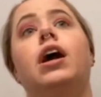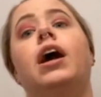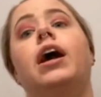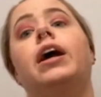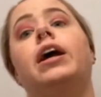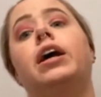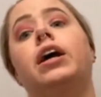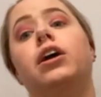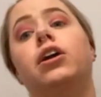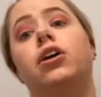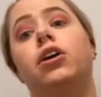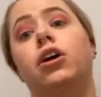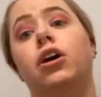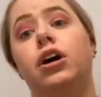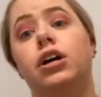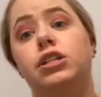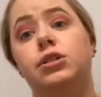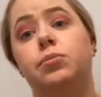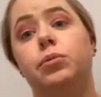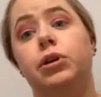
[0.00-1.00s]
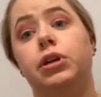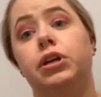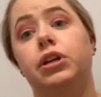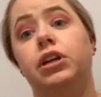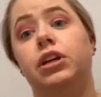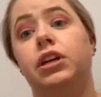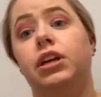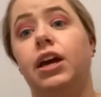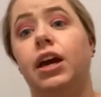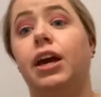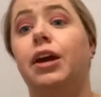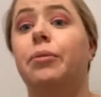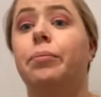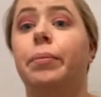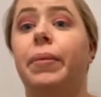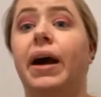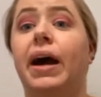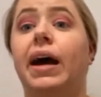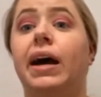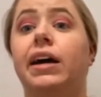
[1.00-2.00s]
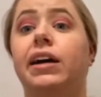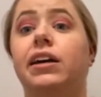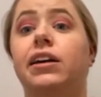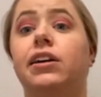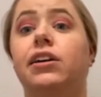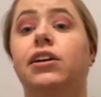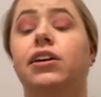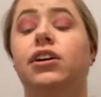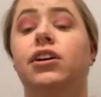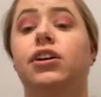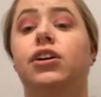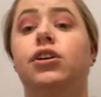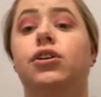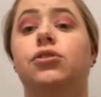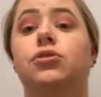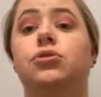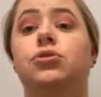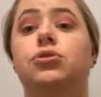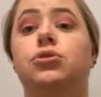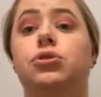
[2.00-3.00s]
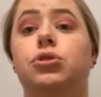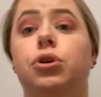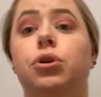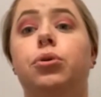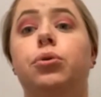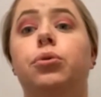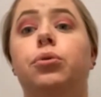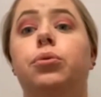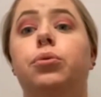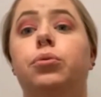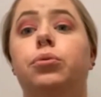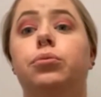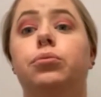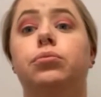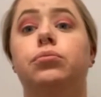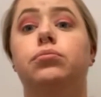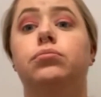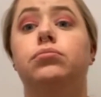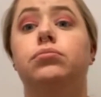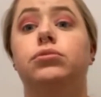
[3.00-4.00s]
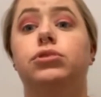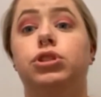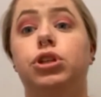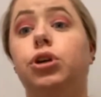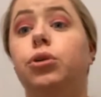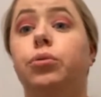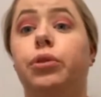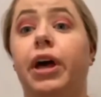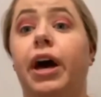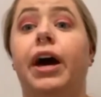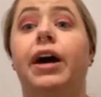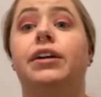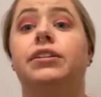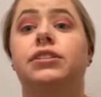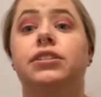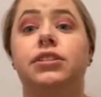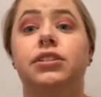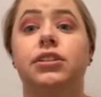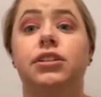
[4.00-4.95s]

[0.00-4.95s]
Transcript: And her husband came back to that,